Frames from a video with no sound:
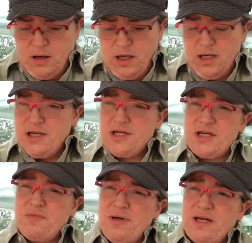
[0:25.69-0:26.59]
in
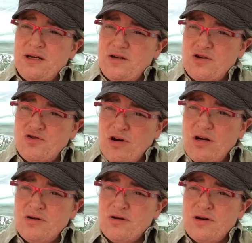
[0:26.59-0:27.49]
addition to being an
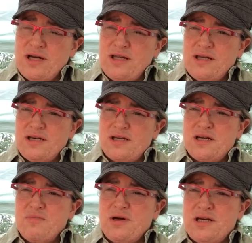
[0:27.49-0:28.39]
instructor in the
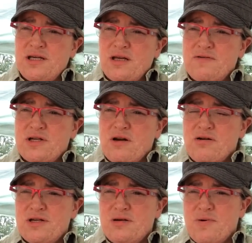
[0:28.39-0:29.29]
cinema and television
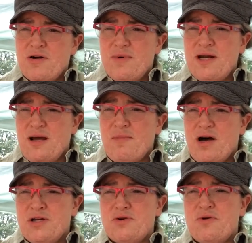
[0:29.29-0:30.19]
arts department, I'm
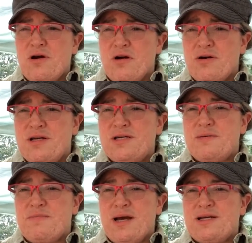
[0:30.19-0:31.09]
also an
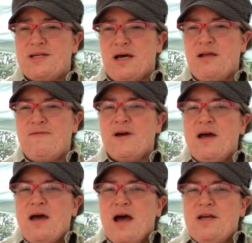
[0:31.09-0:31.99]
artist myself.
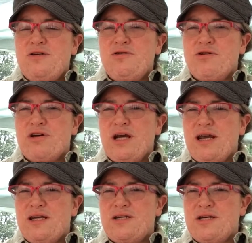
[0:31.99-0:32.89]
I do
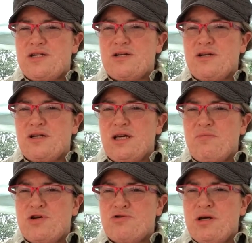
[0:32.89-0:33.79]
create digital
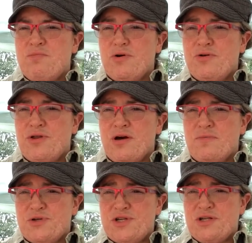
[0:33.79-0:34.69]
imagery, both
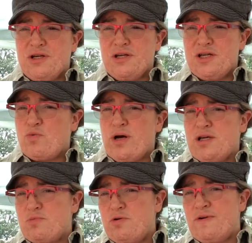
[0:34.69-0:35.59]
still as well
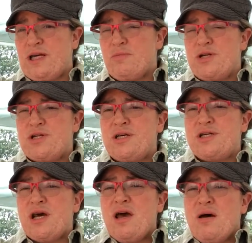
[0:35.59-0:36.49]
as moving
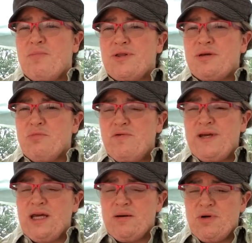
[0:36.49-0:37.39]
images, but the
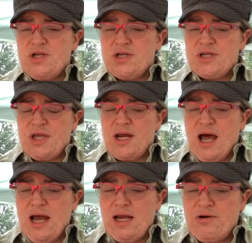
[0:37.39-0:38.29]
moving images that
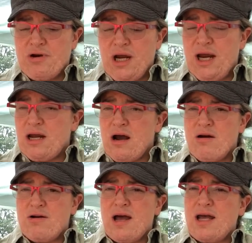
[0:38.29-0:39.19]
I create
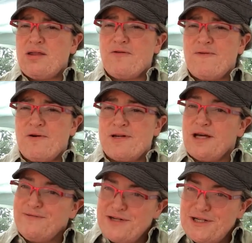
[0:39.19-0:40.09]
are neither for a
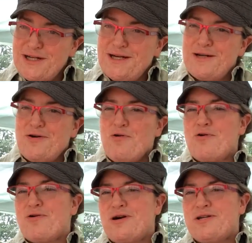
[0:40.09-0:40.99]
television
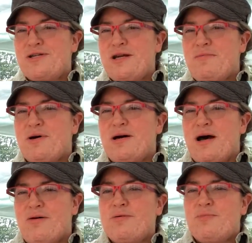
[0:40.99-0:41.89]
nor a cinema
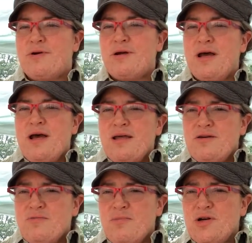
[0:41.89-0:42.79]
output.
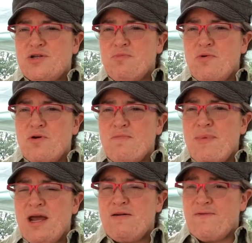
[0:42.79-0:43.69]
They're much more
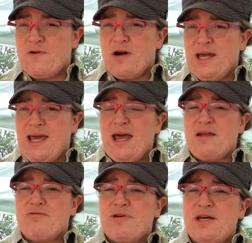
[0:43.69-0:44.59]
meant for a
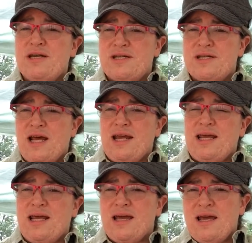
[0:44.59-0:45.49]
gallery
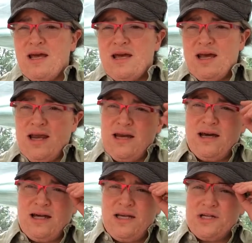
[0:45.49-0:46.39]
setting. In
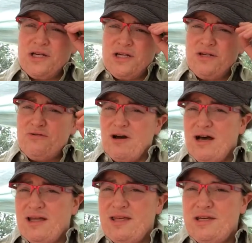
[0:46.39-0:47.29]
addition to
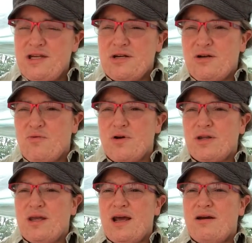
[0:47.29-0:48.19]
the digital work
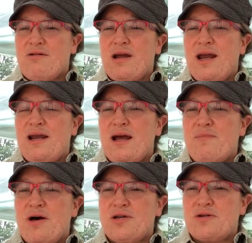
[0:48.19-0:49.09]
that I create,
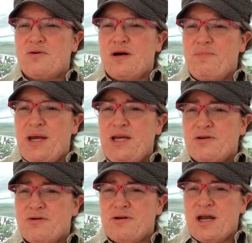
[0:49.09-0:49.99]
I'm also a
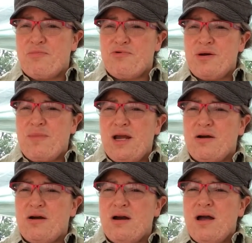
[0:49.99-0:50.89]
painter and a
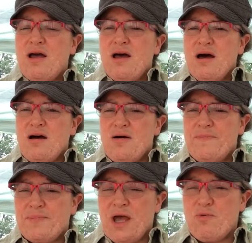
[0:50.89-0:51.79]
printmaker.
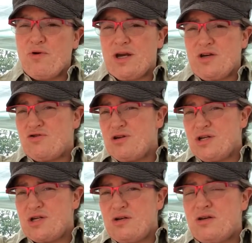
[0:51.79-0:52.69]
I work in
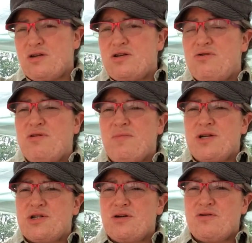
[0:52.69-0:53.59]
traditional
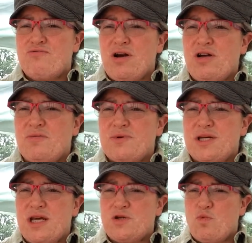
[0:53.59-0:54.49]
two-dimensional
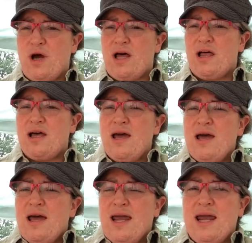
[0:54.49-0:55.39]
realms as well,
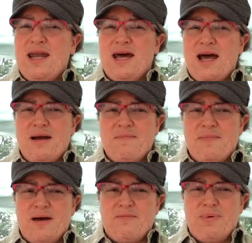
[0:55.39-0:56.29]
and
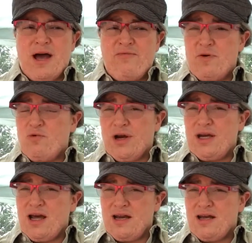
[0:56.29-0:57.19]
I've been
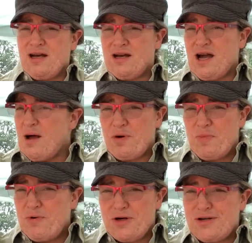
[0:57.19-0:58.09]
working on a
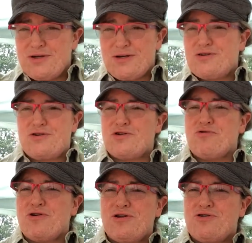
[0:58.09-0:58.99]
comic book
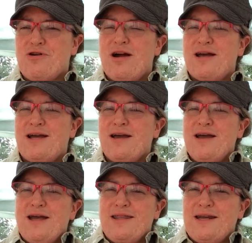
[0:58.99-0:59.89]
journal drawing
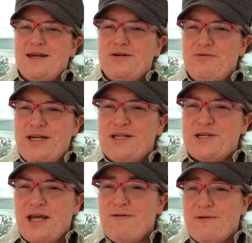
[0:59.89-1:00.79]
that I do
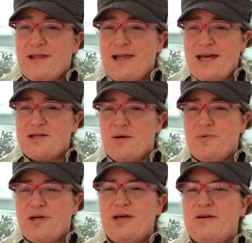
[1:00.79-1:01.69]
each day for the last
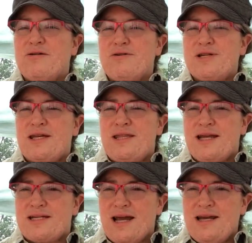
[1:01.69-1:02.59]
couple of years, and
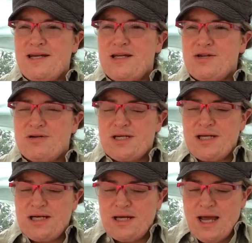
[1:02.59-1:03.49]
that's kind of
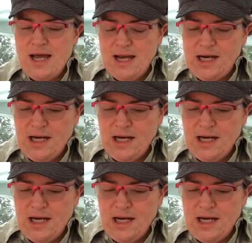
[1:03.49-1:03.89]
interesting. And